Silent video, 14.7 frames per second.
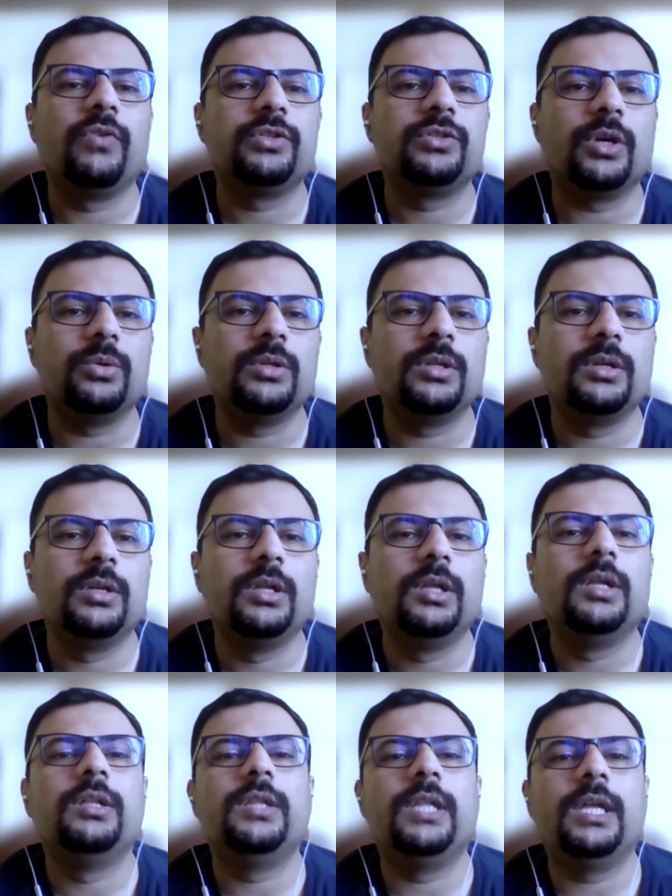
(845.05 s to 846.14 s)
down,
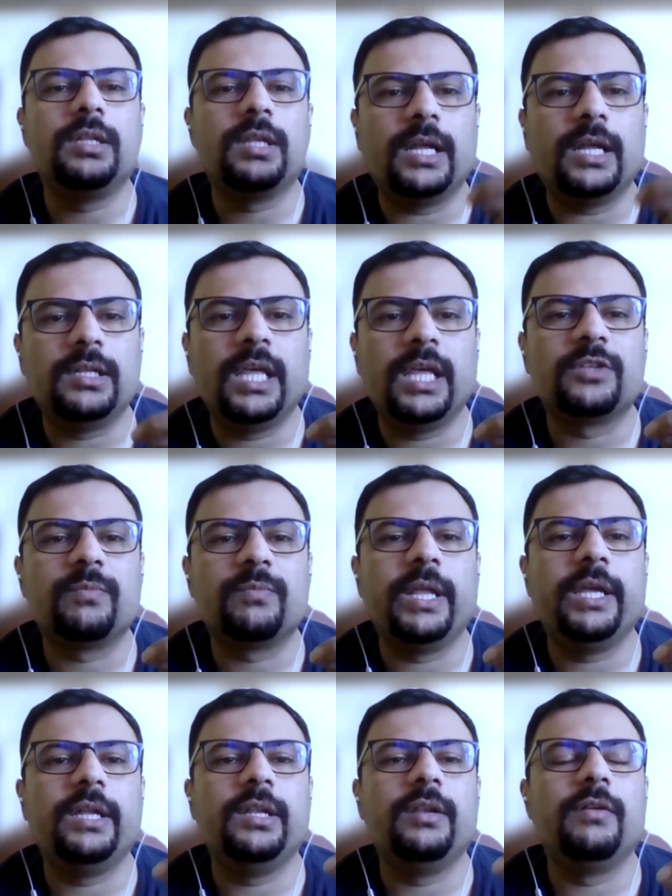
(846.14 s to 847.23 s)
then can they
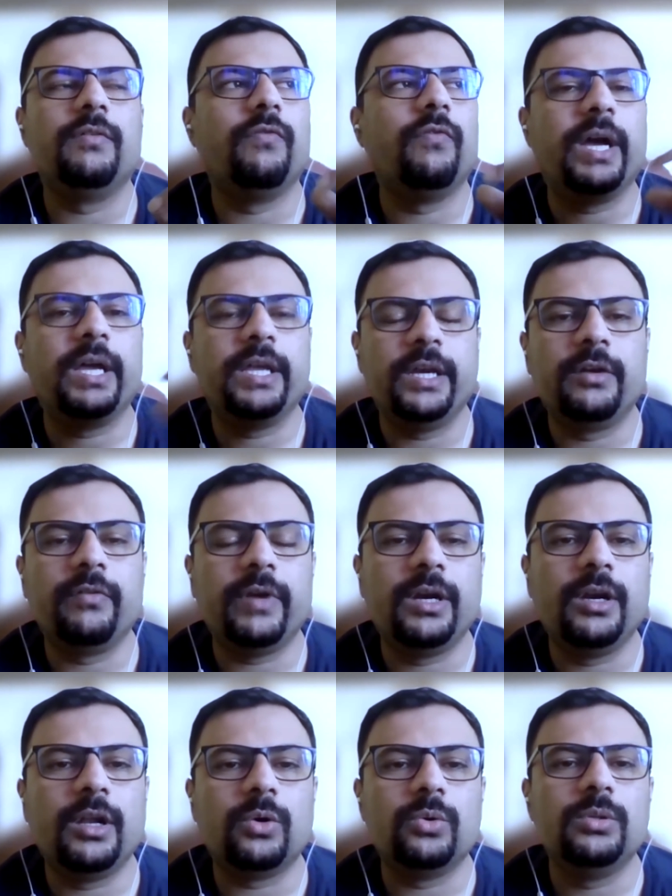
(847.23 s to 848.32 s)
explain why it
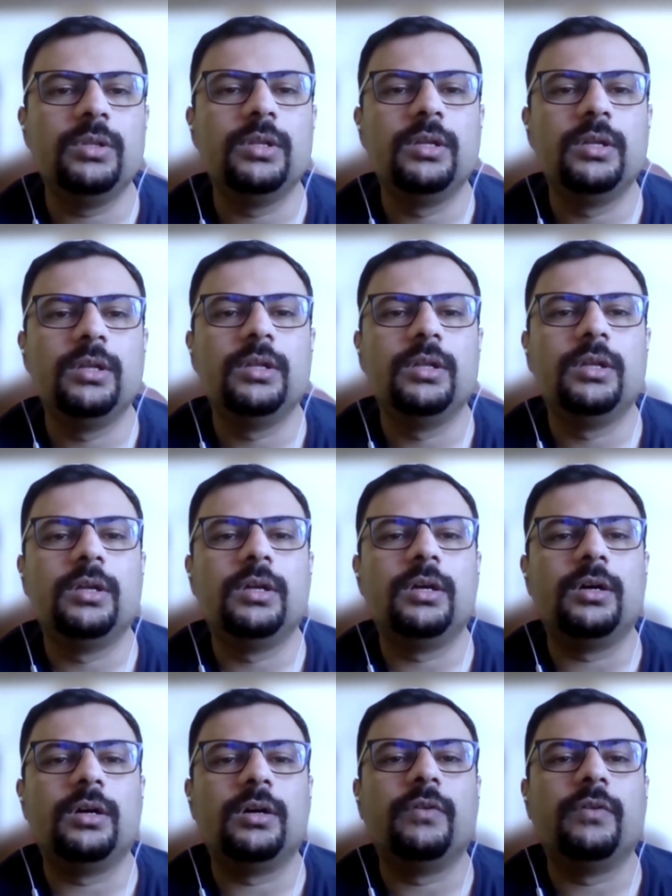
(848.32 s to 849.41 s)
went down?
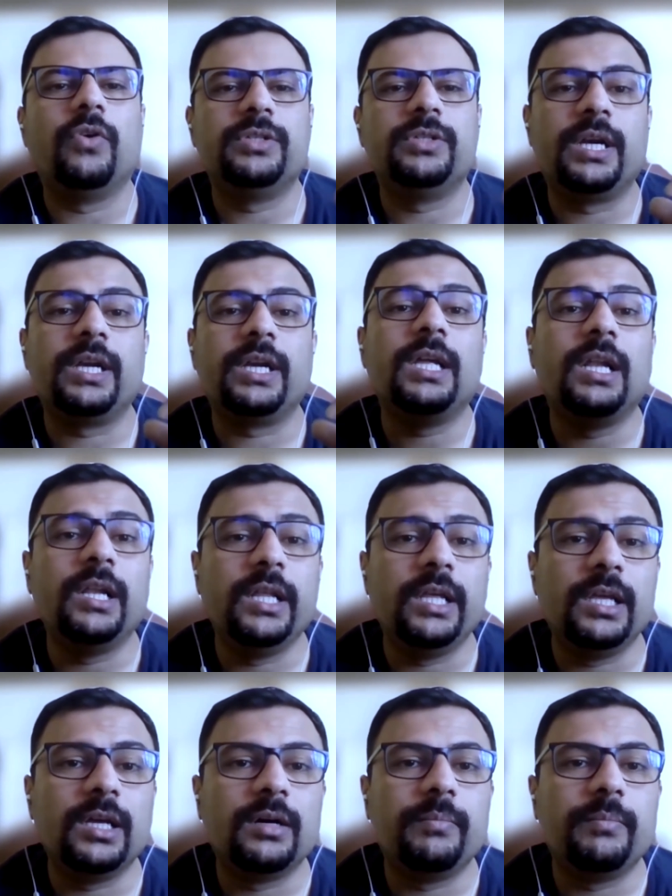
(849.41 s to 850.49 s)
Was it really a